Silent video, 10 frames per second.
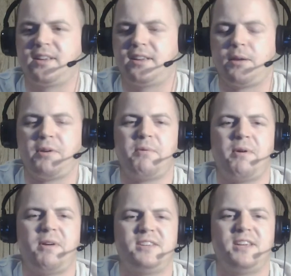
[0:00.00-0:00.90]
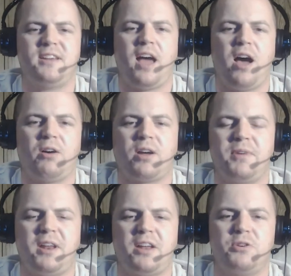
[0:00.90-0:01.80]
WMMA scene now, coming
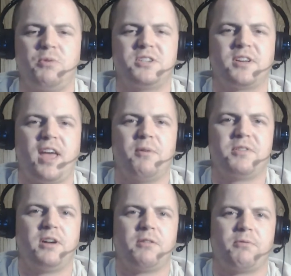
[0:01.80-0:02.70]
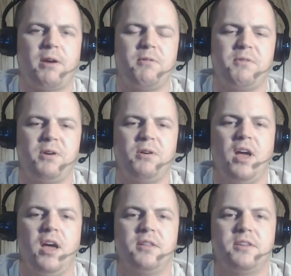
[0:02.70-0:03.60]
at you once again with another fight review.
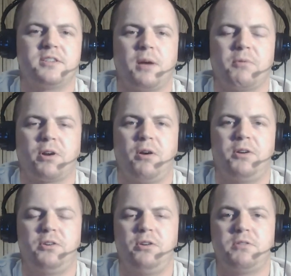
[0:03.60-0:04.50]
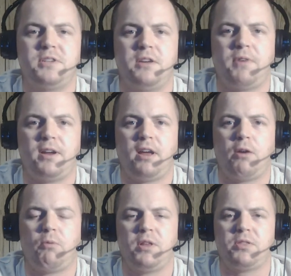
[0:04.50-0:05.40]
This time we're going to UFC Fight Night
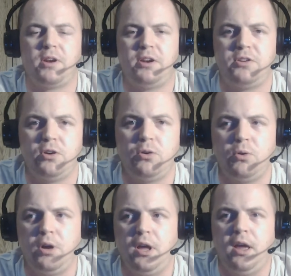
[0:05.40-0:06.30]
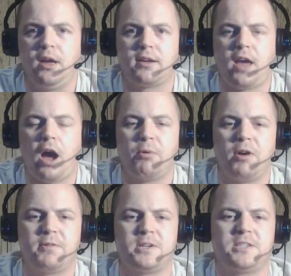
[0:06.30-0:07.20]
132, Cowboy
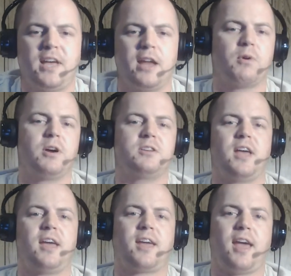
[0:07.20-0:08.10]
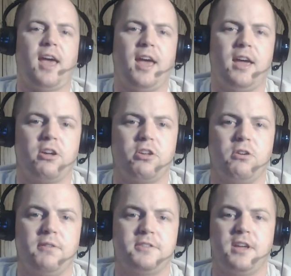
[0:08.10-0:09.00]
versus Edwards, aka
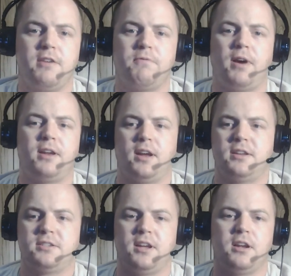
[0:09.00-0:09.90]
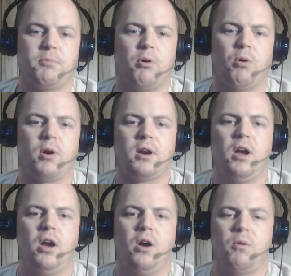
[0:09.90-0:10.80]
UFC Fight Night Singapore.
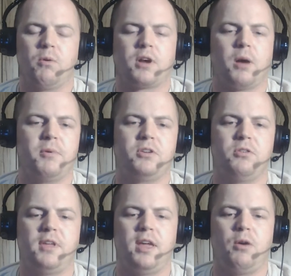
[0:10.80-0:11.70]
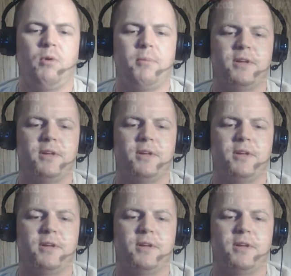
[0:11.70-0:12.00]
We're coming to the women's